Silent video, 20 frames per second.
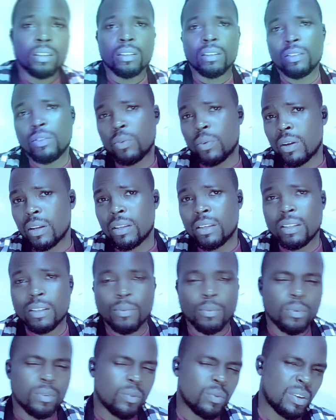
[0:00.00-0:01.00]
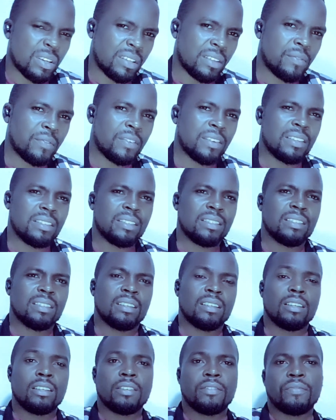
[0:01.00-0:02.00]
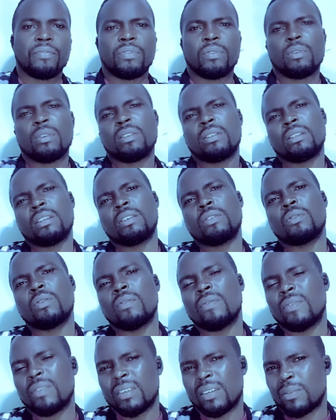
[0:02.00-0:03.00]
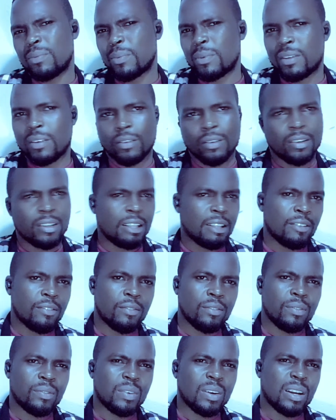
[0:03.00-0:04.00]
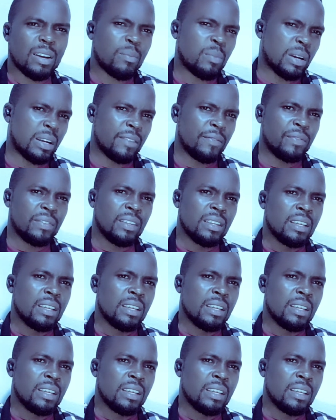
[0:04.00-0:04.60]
Ensuring good quality feeds is essential for a poultry farm.